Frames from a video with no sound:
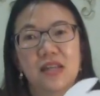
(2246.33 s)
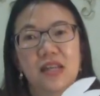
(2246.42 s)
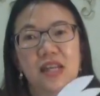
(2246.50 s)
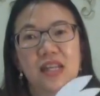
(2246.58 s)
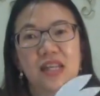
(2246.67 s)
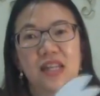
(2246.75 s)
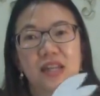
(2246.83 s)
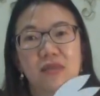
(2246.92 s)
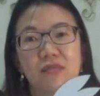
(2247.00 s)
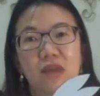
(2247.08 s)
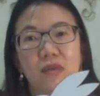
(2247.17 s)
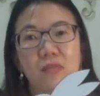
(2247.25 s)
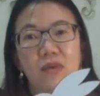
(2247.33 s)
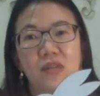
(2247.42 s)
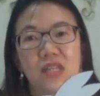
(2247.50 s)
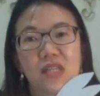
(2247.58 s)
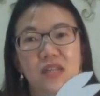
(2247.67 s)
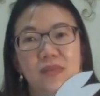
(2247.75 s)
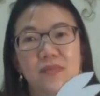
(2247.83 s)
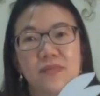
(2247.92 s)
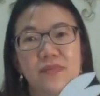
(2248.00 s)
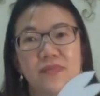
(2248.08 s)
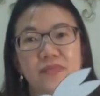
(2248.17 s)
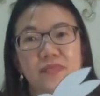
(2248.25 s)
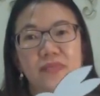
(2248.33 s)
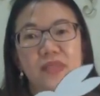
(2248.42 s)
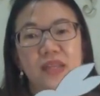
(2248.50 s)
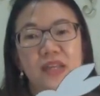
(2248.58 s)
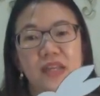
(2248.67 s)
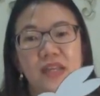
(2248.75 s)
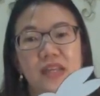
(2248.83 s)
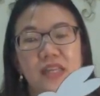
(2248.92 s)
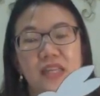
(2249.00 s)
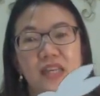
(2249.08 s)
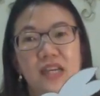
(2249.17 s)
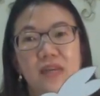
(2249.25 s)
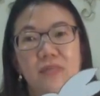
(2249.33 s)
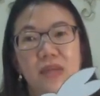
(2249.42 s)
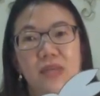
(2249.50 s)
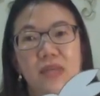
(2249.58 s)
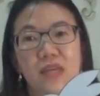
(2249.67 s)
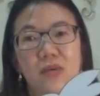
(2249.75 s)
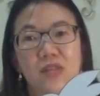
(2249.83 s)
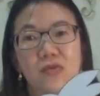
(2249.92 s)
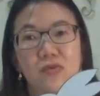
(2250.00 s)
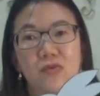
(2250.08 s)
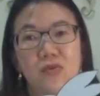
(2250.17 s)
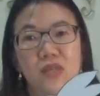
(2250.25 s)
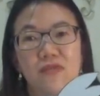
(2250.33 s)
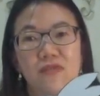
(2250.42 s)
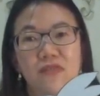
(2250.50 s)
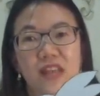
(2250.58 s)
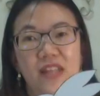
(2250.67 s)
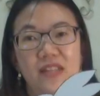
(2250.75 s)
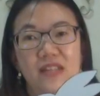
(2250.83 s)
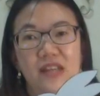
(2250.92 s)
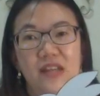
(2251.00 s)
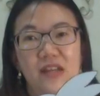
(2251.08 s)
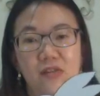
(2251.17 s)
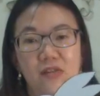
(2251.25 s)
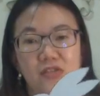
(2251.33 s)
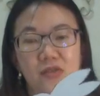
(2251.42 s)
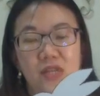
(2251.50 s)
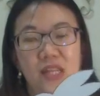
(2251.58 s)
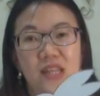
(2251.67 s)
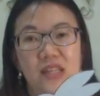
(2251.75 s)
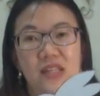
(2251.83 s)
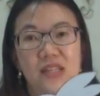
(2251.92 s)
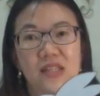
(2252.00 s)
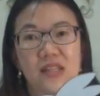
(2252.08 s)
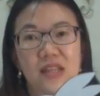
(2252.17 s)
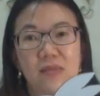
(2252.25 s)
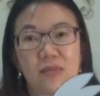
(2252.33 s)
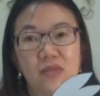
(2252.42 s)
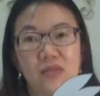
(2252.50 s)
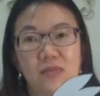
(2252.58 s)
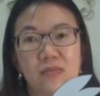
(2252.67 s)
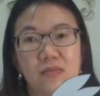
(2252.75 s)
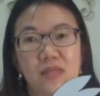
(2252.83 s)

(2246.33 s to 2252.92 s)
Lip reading: and then a round body. Here, maybe you want to do it flat or straight line at the bottom.